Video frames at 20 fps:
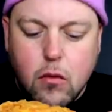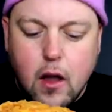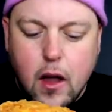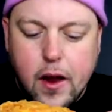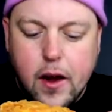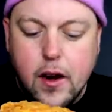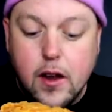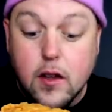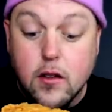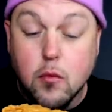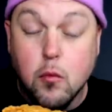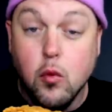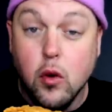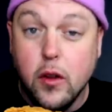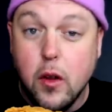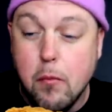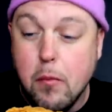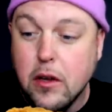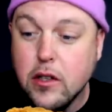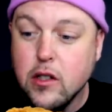It is
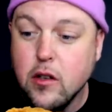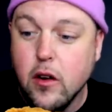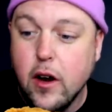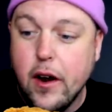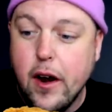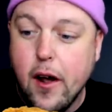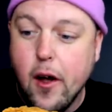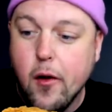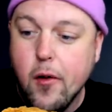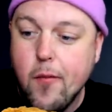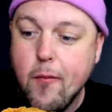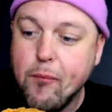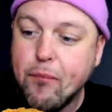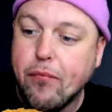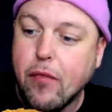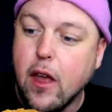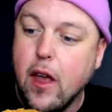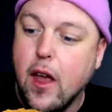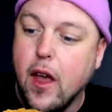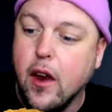really busy right now,
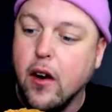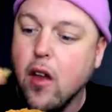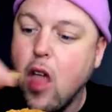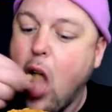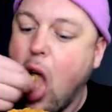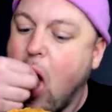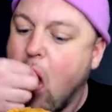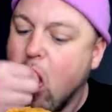and